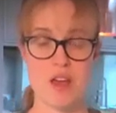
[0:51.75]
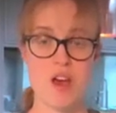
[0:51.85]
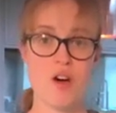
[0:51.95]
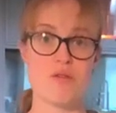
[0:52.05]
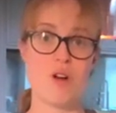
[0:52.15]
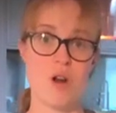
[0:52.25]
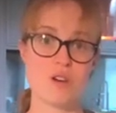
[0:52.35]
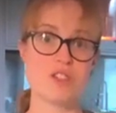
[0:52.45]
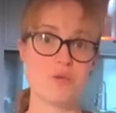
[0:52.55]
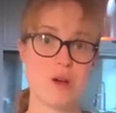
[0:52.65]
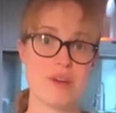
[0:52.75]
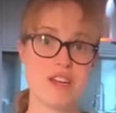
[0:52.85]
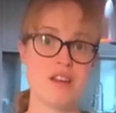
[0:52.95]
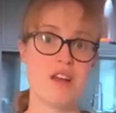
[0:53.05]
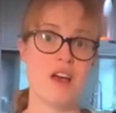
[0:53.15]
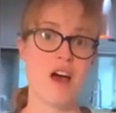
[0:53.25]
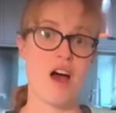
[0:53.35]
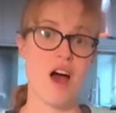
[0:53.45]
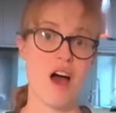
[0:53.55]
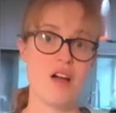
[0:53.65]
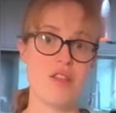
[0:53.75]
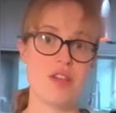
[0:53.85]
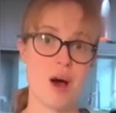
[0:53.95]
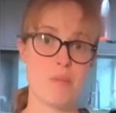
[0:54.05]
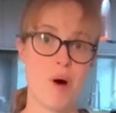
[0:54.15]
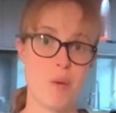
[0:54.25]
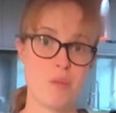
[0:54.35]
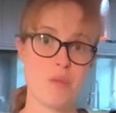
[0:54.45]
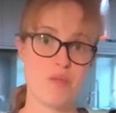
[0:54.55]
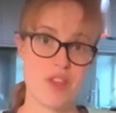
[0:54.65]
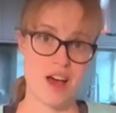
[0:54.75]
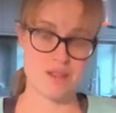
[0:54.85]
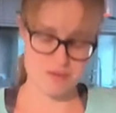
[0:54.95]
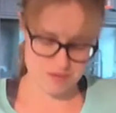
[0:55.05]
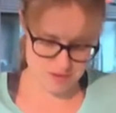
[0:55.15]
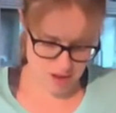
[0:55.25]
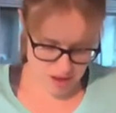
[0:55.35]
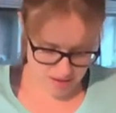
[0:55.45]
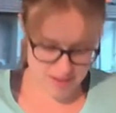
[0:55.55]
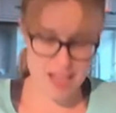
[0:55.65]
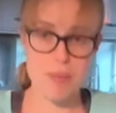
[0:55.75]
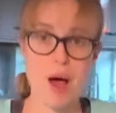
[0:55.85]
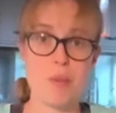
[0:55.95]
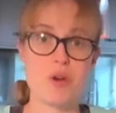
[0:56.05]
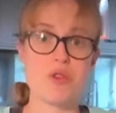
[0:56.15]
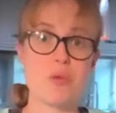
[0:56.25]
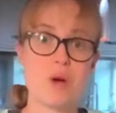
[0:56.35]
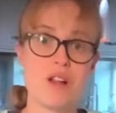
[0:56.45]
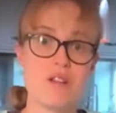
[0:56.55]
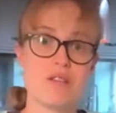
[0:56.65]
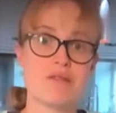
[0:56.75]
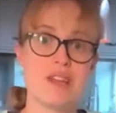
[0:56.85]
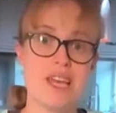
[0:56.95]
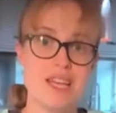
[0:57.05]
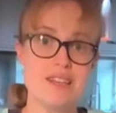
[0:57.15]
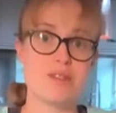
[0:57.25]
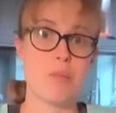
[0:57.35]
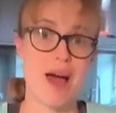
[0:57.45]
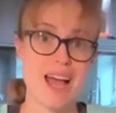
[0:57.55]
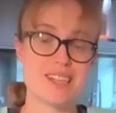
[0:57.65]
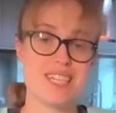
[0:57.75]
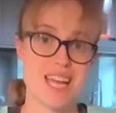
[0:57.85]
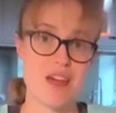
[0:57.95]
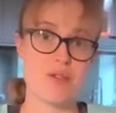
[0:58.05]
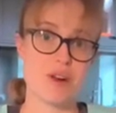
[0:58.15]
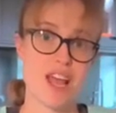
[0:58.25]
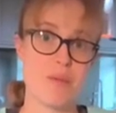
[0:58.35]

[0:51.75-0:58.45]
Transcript: For a lot of women, that bump, that six-pack muscle will ease back together again.